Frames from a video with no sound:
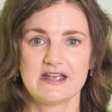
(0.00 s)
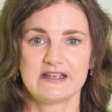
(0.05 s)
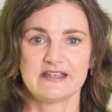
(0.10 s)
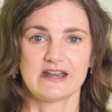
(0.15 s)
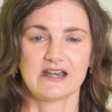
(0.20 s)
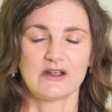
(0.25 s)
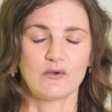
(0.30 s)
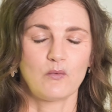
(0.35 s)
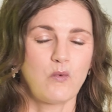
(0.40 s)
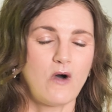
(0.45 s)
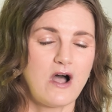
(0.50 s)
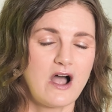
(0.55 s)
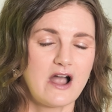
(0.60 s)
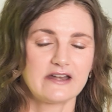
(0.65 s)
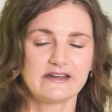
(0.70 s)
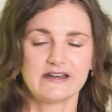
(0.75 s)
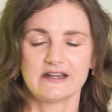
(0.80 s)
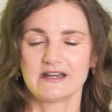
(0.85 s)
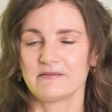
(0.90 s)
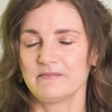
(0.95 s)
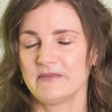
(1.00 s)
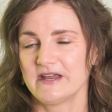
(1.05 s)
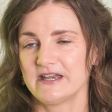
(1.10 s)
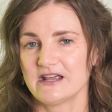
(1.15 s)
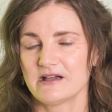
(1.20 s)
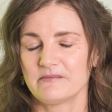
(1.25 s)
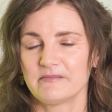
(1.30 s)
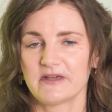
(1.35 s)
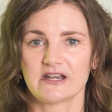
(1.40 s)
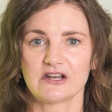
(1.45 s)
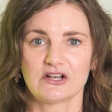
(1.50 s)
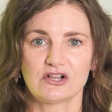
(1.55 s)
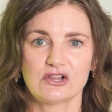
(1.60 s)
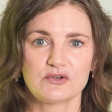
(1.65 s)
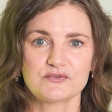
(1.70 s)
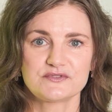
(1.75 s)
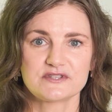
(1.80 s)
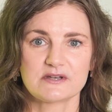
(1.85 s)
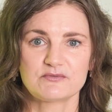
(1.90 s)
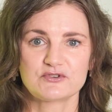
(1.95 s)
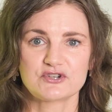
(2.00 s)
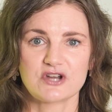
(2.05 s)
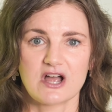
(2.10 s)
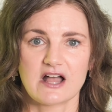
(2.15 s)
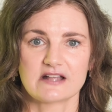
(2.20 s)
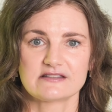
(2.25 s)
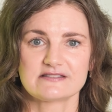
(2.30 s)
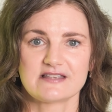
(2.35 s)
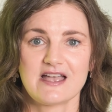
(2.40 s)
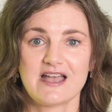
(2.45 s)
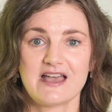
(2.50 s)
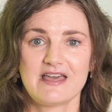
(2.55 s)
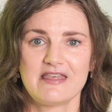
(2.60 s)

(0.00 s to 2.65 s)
getting wide, getting medium, getting close-up shots,